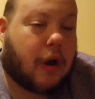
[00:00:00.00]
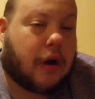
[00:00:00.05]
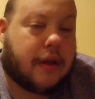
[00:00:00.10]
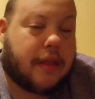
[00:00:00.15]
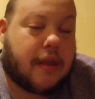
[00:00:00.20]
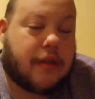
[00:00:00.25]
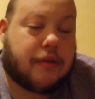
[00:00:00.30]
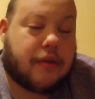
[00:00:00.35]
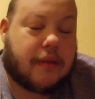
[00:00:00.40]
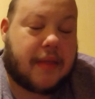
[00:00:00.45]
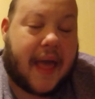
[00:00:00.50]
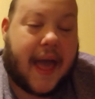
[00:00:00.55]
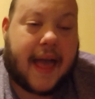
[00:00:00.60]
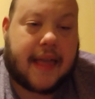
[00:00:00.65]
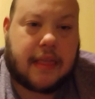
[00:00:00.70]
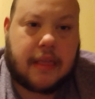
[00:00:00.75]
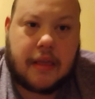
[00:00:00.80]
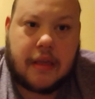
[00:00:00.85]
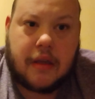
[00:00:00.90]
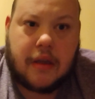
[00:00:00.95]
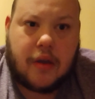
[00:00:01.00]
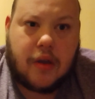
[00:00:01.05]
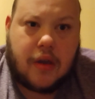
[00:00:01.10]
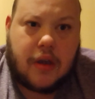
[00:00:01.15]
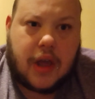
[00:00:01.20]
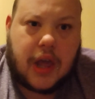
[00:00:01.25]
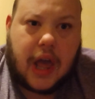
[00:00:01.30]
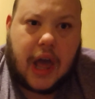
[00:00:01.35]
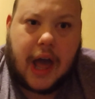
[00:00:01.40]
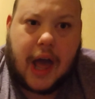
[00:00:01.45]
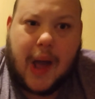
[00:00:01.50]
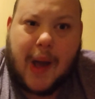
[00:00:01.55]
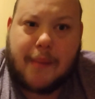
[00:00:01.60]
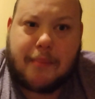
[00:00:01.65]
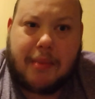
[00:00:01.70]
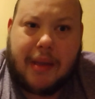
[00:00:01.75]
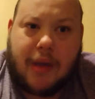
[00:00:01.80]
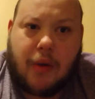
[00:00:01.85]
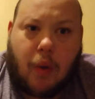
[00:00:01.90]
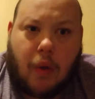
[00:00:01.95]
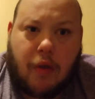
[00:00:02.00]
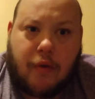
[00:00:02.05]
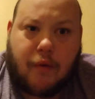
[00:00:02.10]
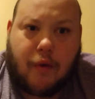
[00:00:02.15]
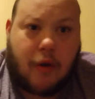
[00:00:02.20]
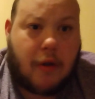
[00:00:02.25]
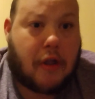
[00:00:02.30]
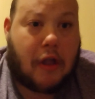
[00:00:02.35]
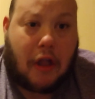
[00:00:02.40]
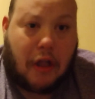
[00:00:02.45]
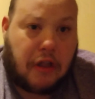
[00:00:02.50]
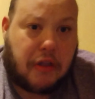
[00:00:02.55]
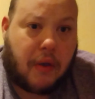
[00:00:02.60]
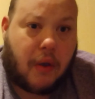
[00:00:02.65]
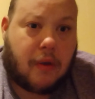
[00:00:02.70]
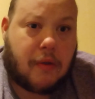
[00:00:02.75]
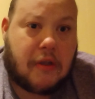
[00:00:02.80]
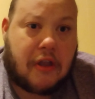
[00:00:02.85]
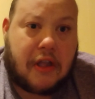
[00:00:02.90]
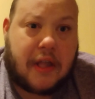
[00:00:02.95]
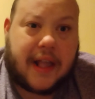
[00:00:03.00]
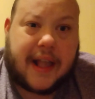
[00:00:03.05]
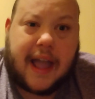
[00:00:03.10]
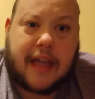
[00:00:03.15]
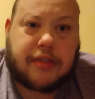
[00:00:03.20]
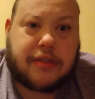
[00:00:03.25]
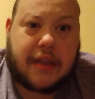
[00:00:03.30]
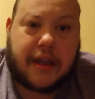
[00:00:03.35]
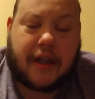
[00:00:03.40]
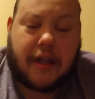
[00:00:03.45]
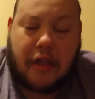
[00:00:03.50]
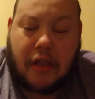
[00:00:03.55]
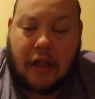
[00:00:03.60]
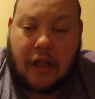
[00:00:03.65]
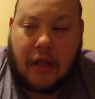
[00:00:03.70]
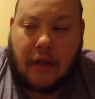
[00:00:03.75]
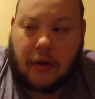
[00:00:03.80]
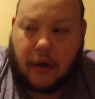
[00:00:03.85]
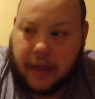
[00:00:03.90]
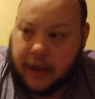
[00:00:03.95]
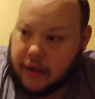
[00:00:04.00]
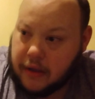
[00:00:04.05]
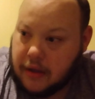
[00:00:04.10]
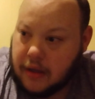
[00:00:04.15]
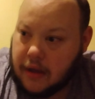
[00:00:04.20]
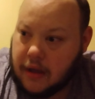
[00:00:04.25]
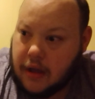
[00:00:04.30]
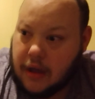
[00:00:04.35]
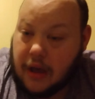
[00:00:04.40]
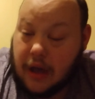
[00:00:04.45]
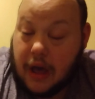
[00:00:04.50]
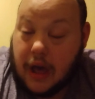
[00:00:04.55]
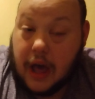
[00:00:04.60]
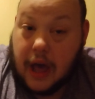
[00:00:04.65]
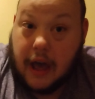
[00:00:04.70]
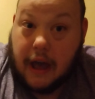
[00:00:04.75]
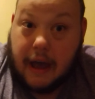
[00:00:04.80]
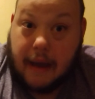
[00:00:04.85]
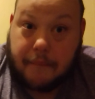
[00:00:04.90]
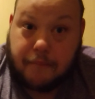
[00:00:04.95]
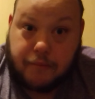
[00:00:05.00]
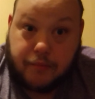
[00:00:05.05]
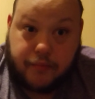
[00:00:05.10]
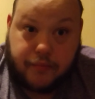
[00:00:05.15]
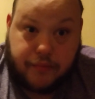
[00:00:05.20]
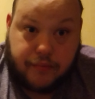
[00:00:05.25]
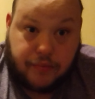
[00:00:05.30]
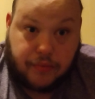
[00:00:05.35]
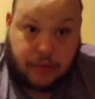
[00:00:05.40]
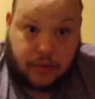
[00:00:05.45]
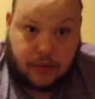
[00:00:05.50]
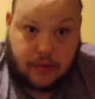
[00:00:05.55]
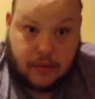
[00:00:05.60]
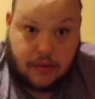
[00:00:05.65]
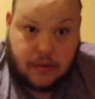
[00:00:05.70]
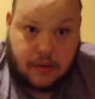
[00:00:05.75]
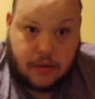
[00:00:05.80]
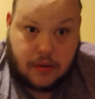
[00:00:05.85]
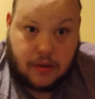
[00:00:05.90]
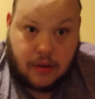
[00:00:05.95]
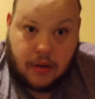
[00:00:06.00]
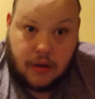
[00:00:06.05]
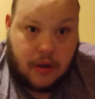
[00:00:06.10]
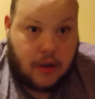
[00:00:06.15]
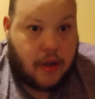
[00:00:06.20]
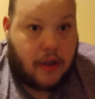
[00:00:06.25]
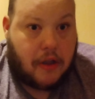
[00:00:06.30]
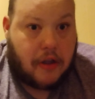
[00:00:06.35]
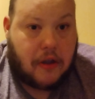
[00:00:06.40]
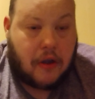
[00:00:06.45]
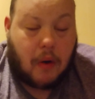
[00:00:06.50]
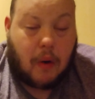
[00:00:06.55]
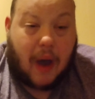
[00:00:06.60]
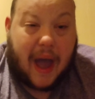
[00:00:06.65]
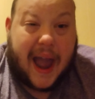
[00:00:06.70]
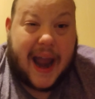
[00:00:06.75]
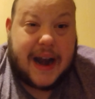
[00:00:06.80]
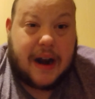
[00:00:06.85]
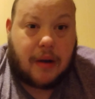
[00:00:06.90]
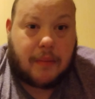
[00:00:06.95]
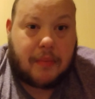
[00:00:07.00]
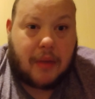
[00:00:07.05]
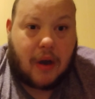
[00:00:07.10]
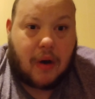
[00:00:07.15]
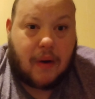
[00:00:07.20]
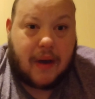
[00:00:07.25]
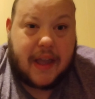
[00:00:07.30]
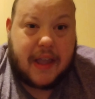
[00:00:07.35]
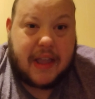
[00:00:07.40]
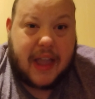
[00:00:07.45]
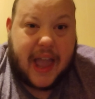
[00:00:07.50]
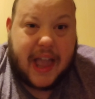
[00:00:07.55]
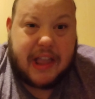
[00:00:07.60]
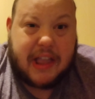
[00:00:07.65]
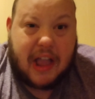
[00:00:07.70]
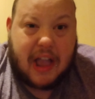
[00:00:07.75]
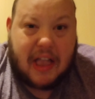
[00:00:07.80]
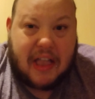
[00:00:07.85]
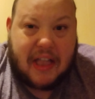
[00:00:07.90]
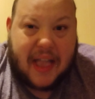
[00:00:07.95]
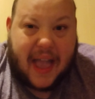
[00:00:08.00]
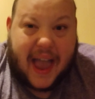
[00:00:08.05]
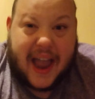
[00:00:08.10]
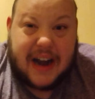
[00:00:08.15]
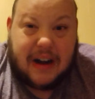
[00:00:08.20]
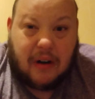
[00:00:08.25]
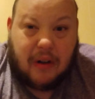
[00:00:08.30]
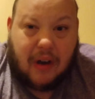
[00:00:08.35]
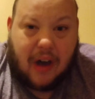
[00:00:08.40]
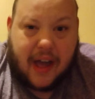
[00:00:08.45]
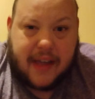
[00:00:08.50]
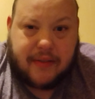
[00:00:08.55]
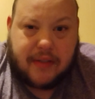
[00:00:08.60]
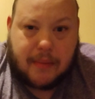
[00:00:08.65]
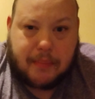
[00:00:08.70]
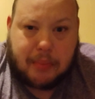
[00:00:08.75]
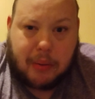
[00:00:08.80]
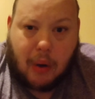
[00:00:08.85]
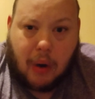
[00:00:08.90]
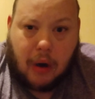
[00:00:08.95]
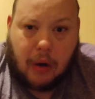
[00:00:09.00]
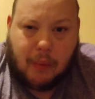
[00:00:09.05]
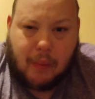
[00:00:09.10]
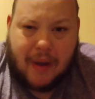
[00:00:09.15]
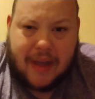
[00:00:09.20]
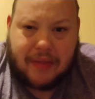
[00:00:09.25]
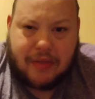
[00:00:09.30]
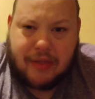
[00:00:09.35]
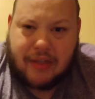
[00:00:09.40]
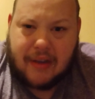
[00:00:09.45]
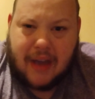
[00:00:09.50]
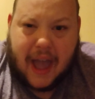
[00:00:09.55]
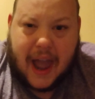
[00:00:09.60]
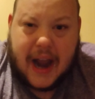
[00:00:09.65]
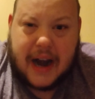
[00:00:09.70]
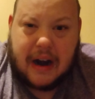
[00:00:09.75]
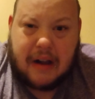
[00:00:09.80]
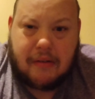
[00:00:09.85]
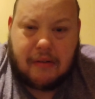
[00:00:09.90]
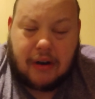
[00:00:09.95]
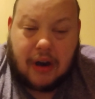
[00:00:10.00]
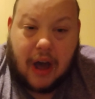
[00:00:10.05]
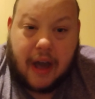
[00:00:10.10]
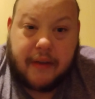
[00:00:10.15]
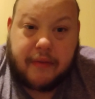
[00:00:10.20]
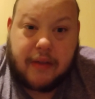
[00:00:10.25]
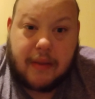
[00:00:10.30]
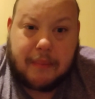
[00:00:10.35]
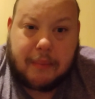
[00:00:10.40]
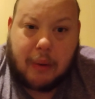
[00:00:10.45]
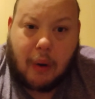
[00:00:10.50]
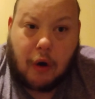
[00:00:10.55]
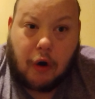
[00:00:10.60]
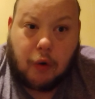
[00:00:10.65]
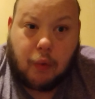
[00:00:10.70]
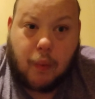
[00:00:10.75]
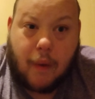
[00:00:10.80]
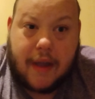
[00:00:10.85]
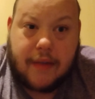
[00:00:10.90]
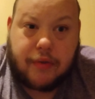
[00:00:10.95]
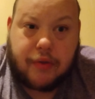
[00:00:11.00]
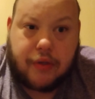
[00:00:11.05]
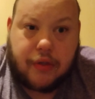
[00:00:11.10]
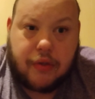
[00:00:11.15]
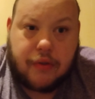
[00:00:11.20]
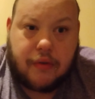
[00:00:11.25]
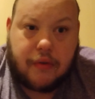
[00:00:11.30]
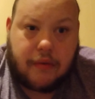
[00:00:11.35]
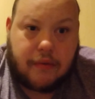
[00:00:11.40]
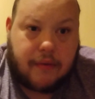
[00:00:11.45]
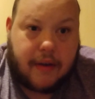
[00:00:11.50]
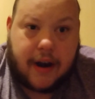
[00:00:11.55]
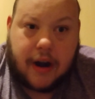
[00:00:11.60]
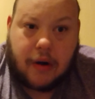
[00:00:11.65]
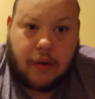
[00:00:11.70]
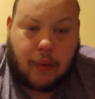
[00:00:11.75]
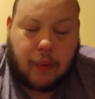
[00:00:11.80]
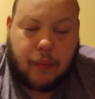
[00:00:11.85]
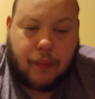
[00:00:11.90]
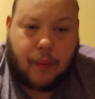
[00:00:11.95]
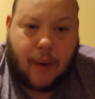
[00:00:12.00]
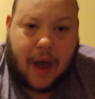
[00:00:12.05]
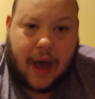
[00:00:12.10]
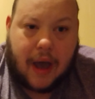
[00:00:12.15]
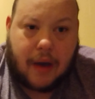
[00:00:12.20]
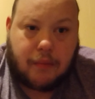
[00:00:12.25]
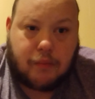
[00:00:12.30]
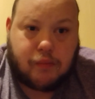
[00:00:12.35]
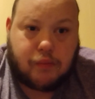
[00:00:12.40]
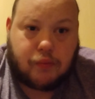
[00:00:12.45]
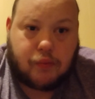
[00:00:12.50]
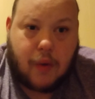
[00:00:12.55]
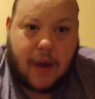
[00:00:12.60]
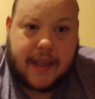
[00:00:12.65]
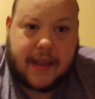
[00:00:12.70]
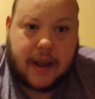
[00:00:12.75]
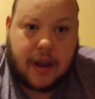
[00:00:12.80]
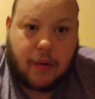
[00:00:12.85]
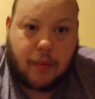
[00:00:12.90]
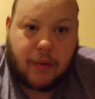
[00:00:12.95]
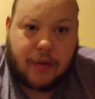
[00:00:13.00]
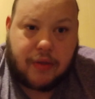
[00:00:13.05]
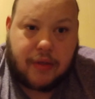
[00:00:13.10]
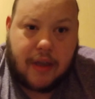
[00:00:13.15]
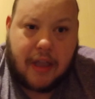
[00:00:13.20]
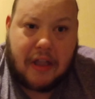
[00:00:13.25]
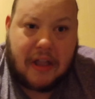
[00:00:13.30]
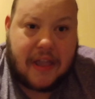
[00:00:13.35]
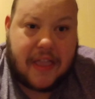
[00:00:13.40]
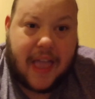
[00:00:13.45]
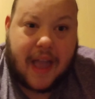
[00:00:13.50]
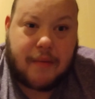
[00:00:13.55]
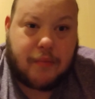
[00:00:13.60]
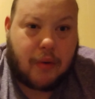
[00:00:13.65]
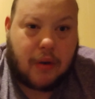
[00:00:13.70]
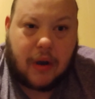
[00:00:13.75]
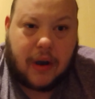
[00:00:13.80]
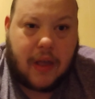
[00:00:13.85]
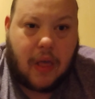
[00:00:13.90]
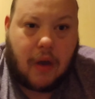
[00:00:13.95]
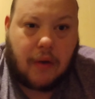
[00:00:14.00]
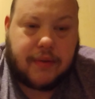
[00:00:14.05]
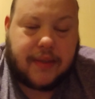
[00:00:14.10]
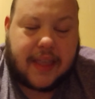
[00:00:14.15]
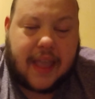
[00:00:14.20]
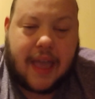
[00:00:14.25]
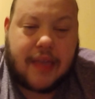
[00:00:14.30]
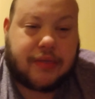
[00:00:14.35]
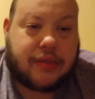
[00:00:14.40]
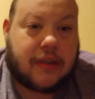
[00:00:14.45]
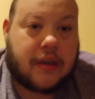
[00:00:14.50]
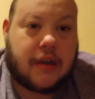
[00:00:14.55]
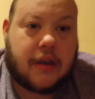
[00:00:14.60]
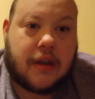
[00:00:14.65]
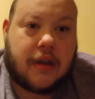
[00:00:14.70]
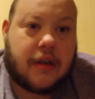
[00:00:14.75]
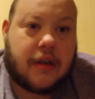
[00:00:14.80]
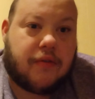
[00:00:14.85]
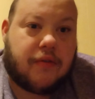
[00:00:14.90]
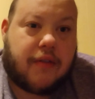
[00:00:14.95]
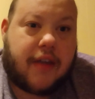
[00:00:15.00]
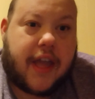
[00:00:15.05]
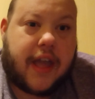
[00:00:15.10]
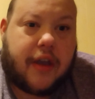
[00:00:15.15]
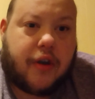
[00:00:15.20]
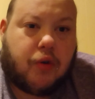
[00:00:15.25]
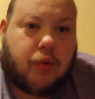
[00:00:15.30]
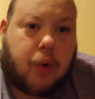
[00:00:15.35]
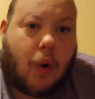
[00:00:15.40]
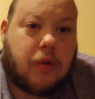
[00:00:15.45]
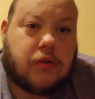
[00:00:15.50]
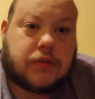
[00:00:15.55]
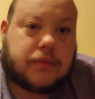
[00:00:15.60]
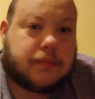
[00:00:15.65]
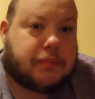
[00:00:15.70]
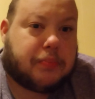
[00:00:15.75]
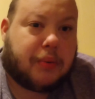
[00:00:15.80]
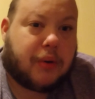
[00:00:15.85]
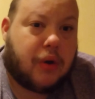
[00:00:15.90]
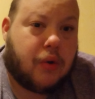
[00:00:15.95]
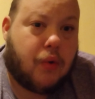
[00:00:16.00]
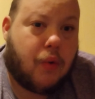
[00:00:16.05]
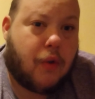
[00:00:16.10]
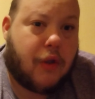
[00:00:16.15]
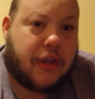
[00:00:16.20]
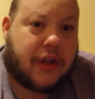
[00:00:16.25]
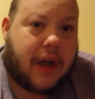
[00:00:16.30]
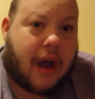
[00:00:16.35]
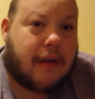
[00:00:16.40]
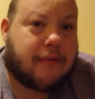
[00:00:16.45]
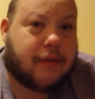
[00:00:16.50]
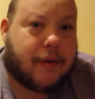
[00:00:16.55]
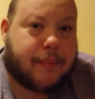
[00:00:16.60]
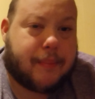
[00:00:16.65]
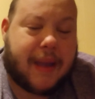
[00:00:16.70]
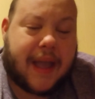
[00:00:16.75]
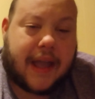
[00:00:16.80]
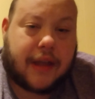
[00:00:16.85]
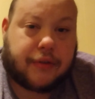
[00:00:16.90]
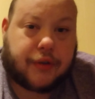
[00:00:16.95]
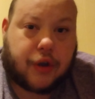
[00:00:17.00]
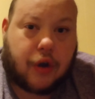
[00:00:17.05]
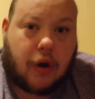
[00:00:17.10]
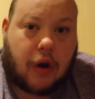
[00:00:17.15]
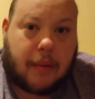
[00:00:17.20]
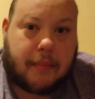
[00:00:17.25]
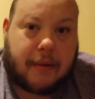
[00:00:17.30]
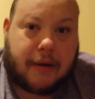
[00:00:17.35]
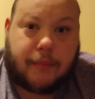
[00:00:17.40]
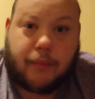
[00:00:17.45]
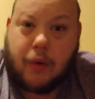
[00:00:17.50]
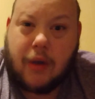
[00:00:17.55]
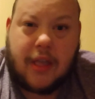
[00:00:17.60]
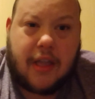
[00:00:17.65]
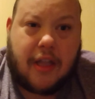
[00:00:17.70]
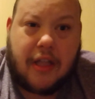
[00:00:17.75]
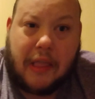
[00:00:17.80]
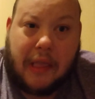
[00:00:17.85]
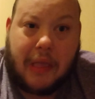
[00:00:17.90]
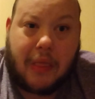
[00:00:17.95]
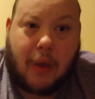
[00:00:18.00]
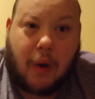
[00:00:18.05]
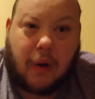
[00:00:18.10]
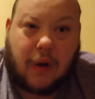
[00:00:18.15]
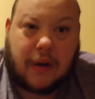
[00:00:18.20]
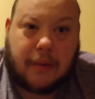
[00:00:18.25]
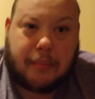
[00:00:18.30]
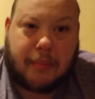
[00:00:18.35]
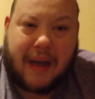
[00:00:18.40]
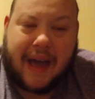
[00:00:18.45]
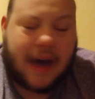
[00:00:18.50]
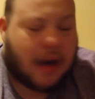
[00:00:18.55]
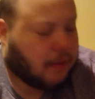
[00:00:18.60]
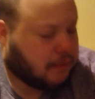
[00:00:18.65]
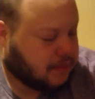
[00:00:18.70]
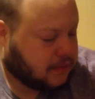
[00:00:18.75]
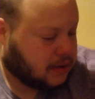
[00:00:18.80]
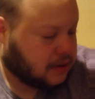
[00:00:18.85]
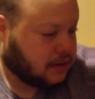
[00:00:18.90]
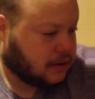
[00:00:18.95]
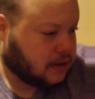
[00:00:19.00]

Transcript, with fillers: got into that uh, Beatles versus Stones thing. I think it's silly. Uh, so I don't know. I, I just I don't like that Paul went. Th I don't like that Paul went there. Uh, went here with this, and I really don't get the quote blues cover band comment. What is it all about?